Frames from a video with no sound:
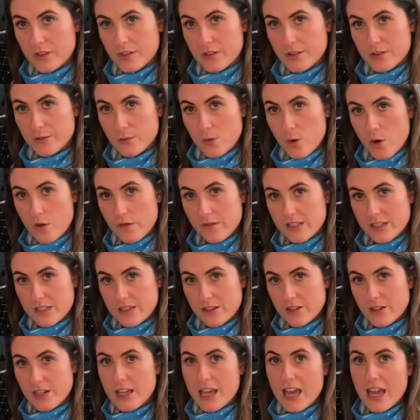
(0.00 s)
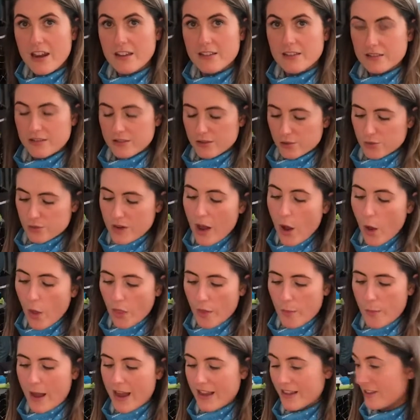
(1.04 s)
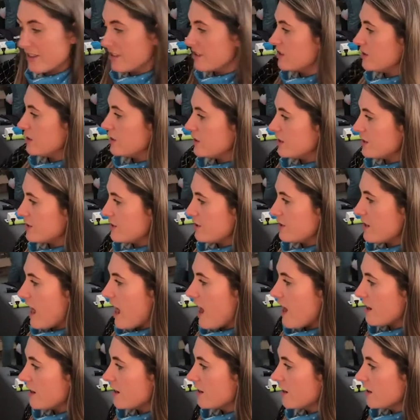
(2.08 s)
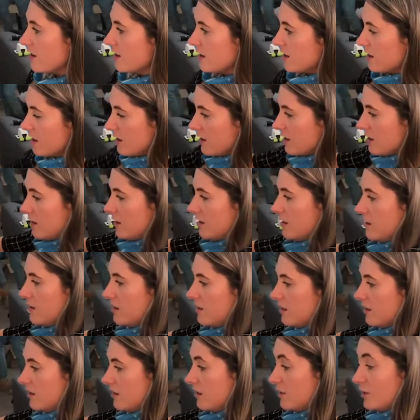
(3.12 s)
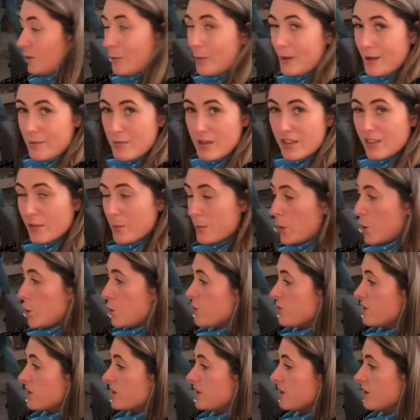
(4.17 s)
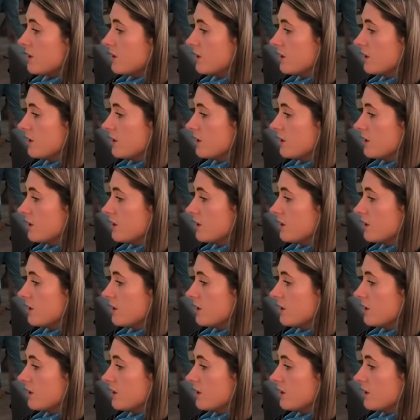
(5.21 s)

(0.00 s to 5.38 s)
So obviously you can get it straight on the bike as soon as you get your beam in the post.